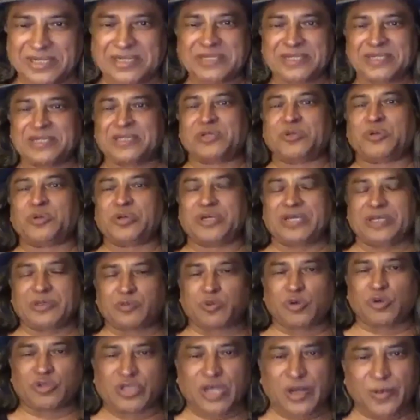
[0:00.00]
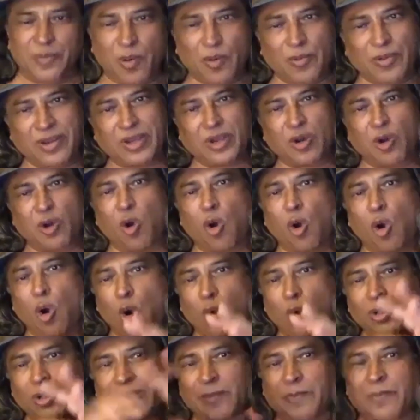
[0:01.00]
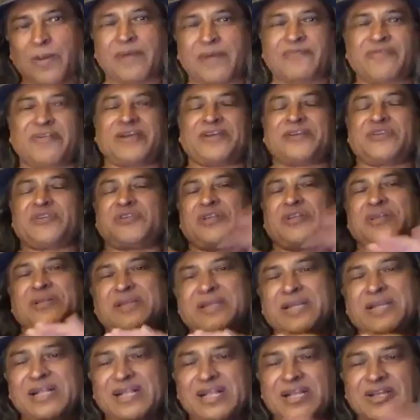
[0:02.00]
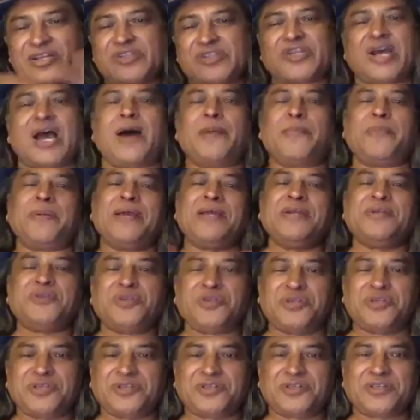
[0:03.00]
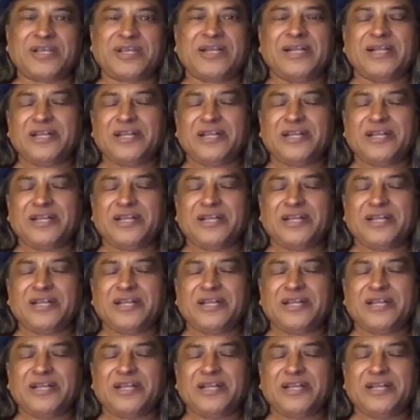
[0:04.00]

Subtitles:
You know, it was removing all the perfection, sharp edges.